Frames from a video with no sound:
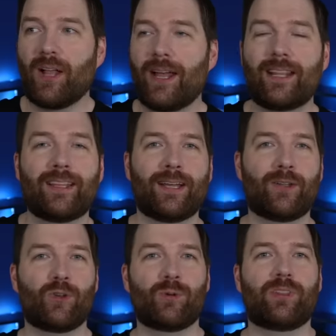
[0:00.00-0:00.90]
I like that I
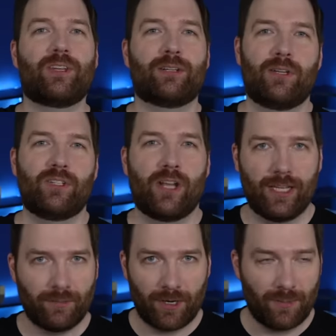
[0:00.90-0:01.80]
can go to a theater in
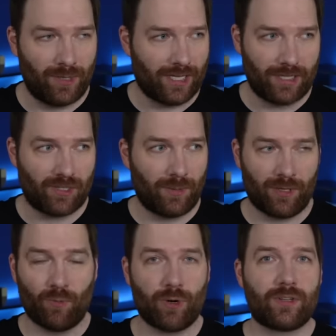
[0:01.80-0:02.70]
January and be like, this could be
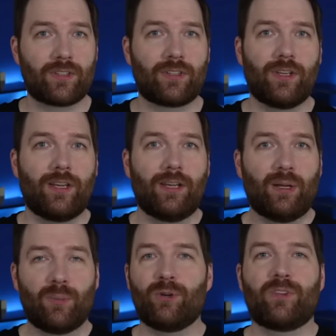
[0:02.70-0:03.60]
the worst
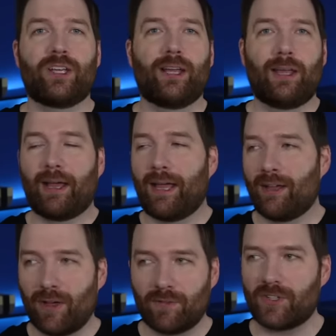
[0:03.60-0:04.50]
movie I
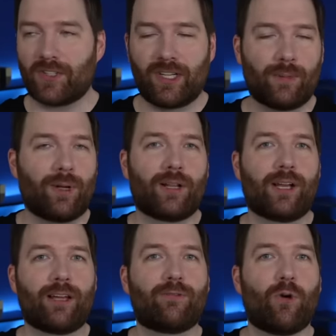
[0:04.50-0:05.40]
have ever seen in my
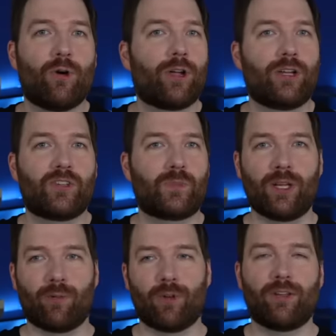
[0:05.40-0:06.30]
life, or it could just
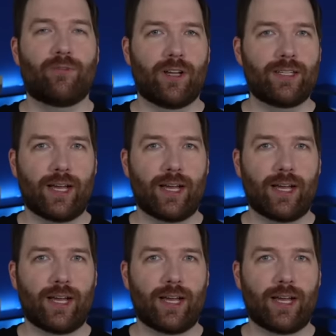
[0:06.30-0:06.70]
be a really fun